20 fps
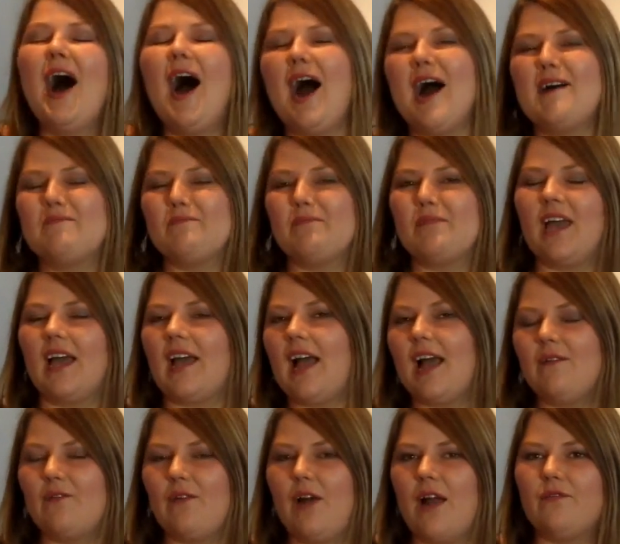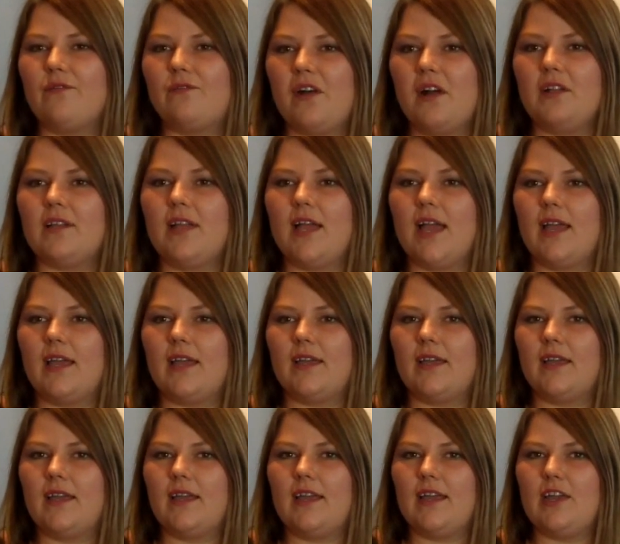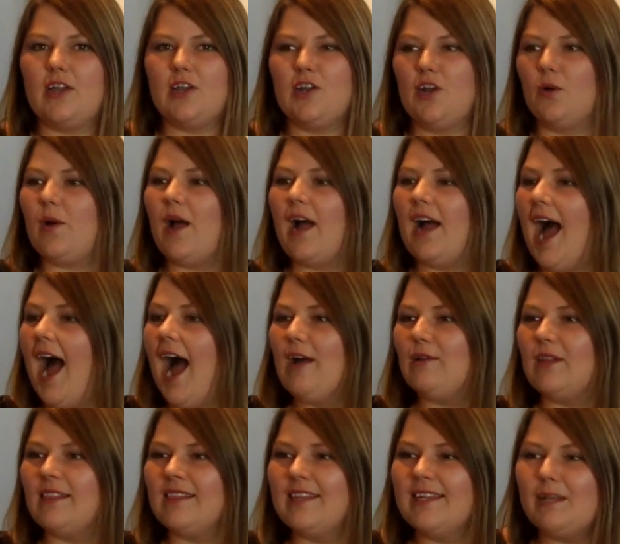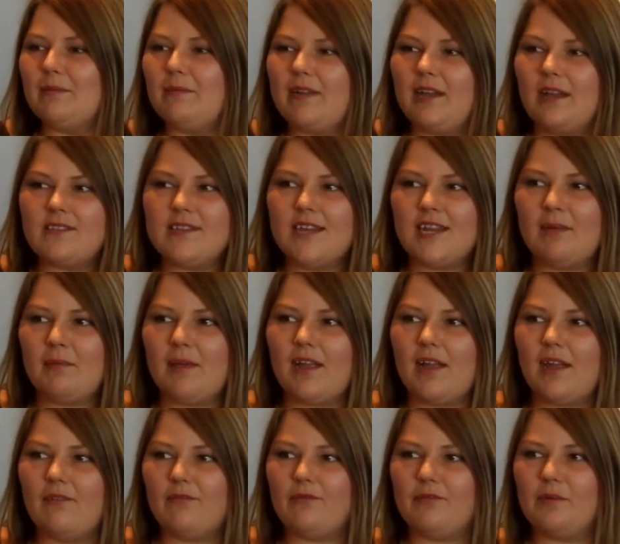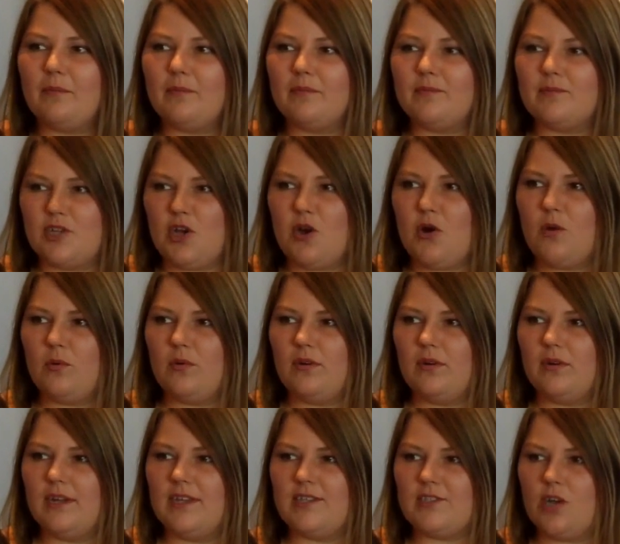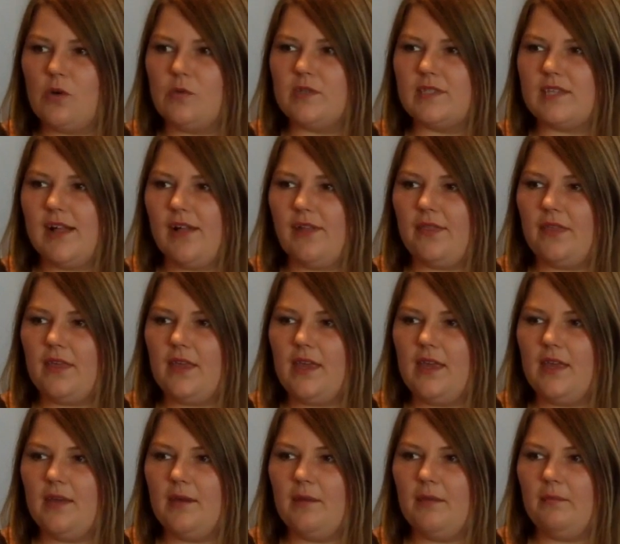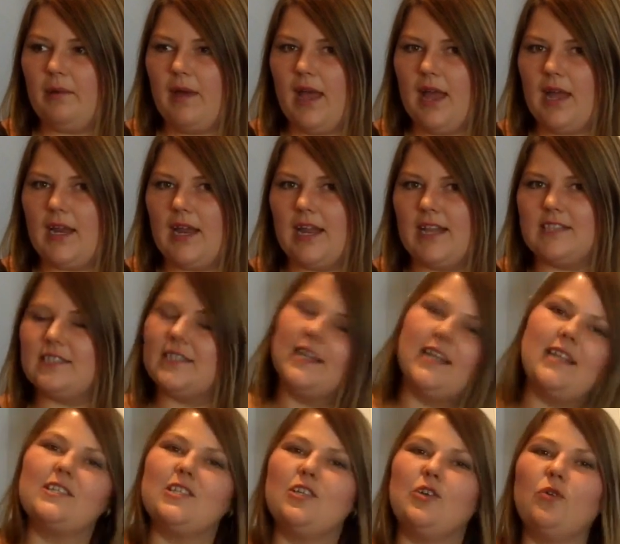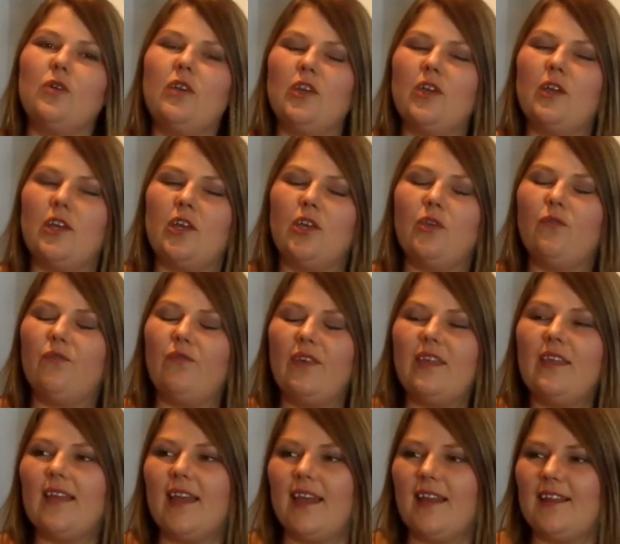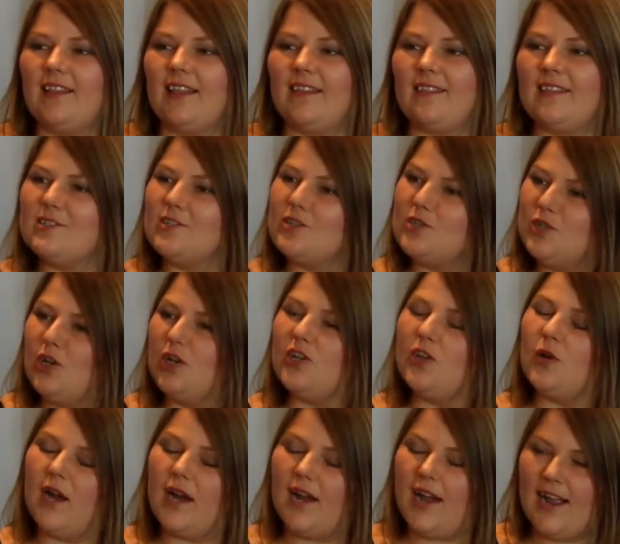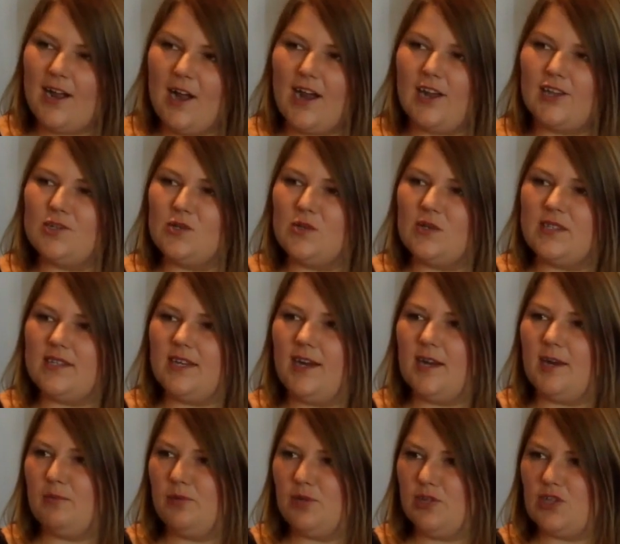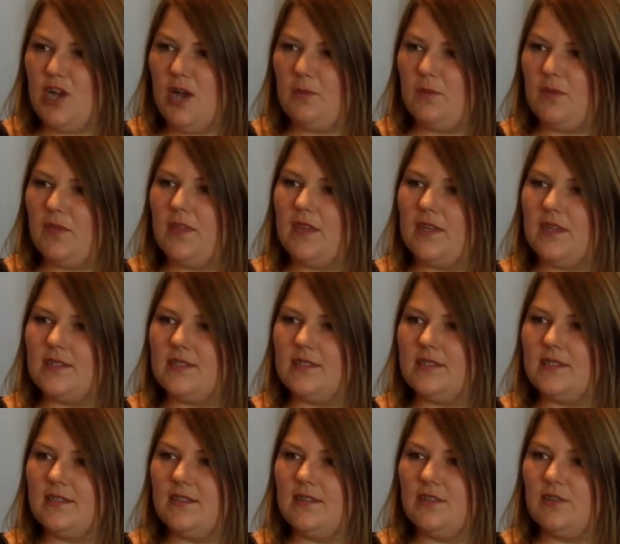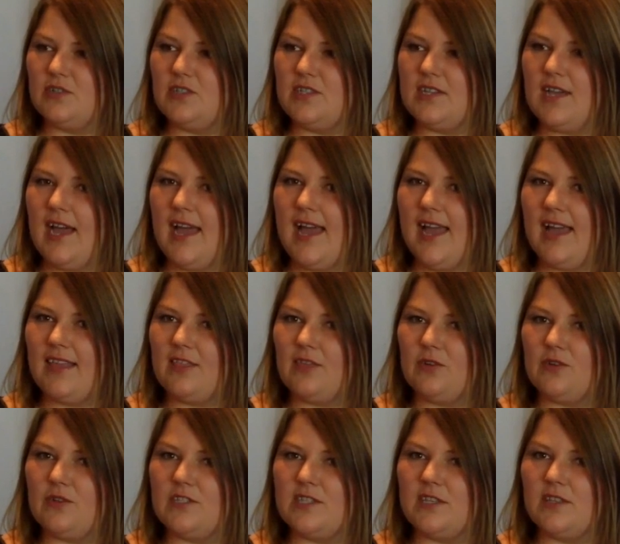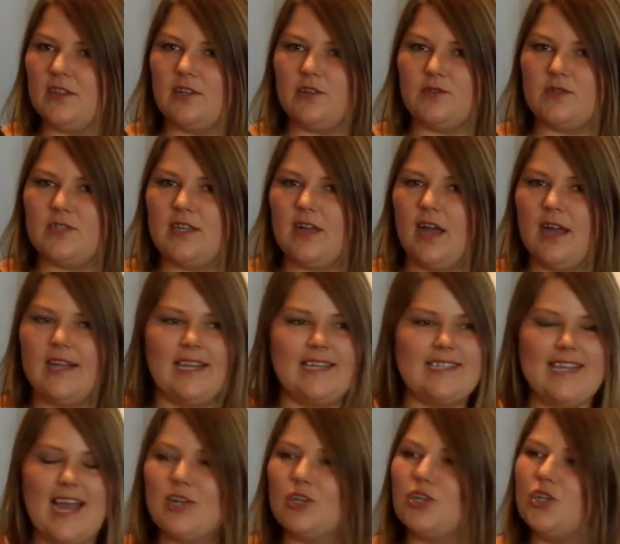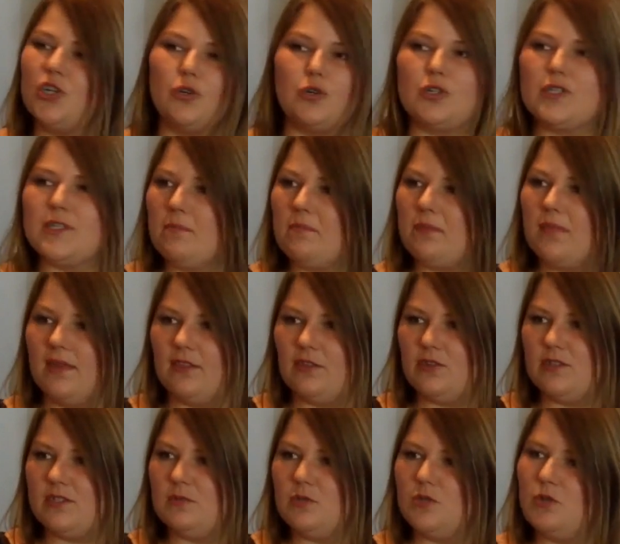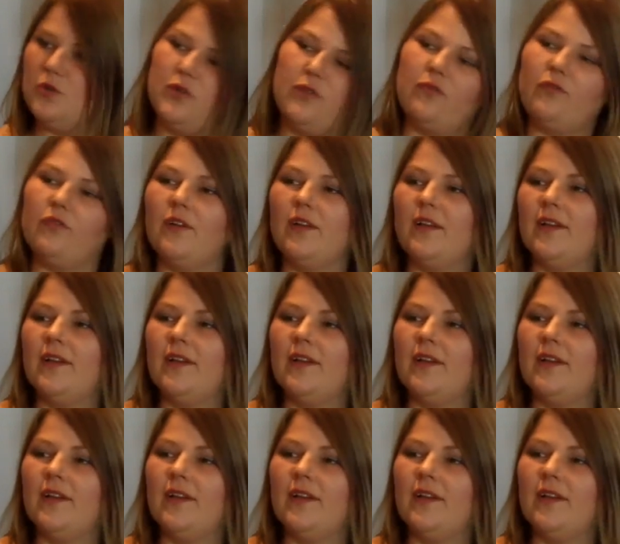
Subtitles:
I felt like, a little bit outside of my comfort zone is always healthy, but it's you feel it. Like, this is good. No, I got to do this. I got to push on with this. There's intention or something. There's some sort of,